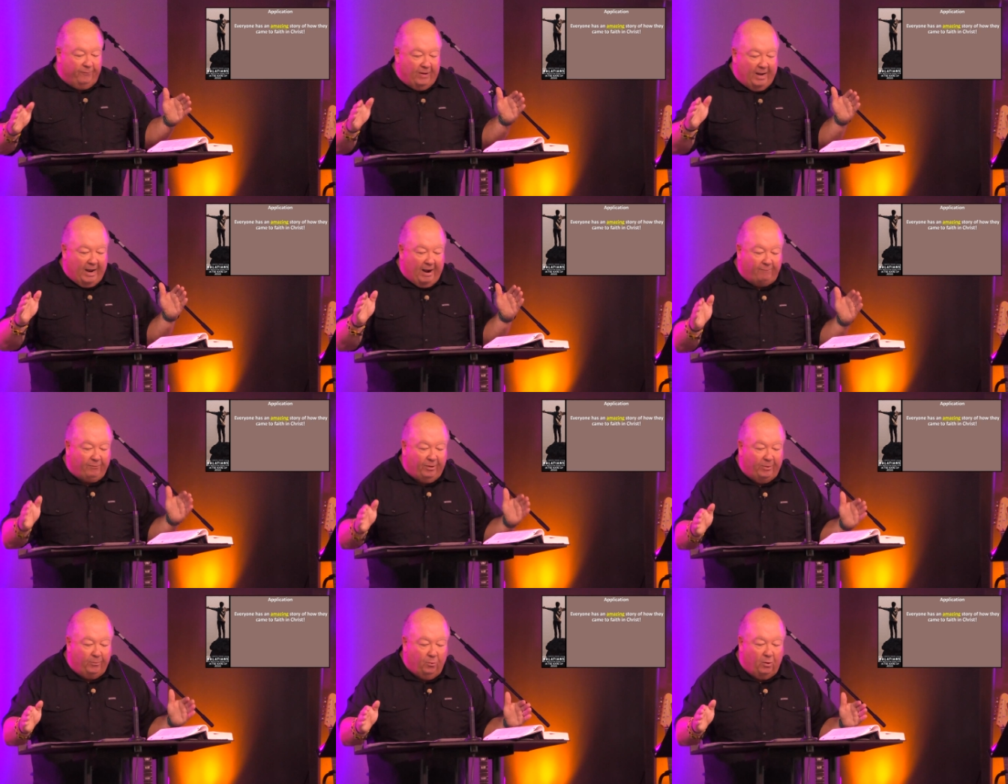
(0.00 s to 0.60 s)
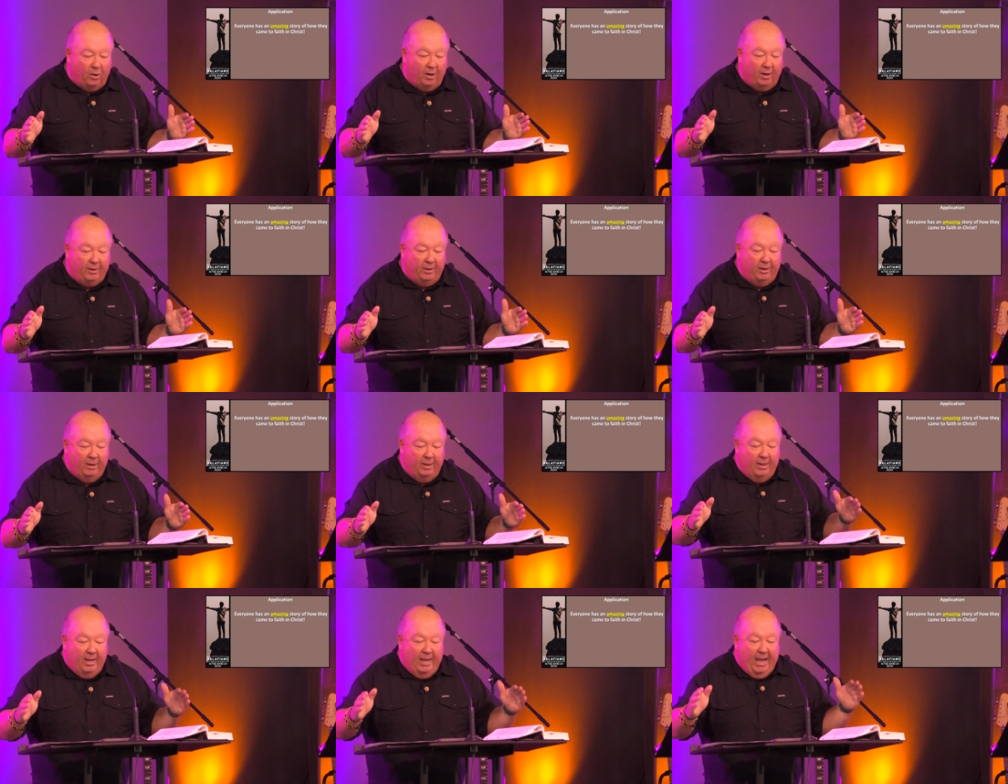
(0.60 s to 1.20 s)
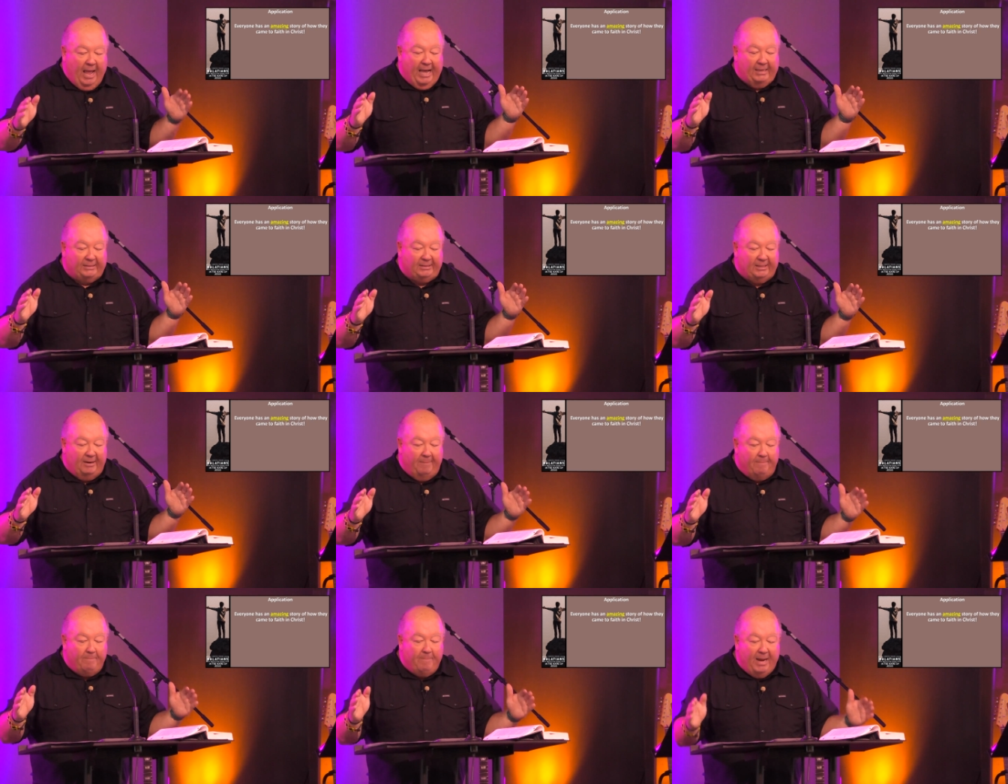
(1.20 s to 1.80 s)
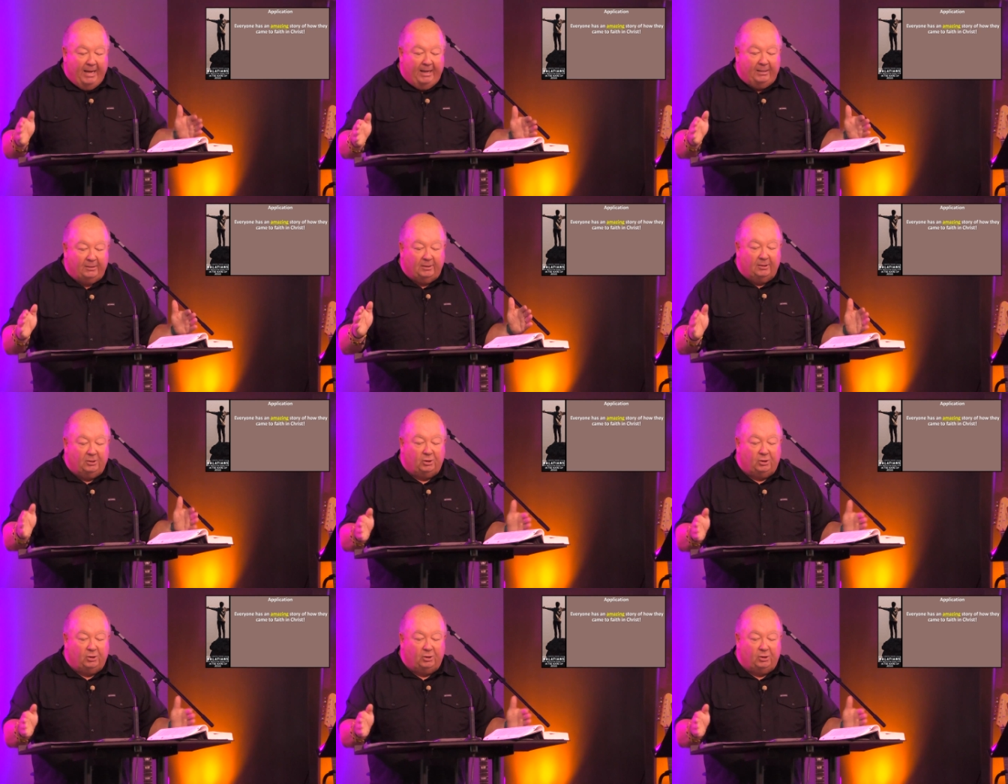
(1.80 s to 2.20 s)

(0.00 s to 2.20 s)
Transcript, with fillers: Everyone has an amazing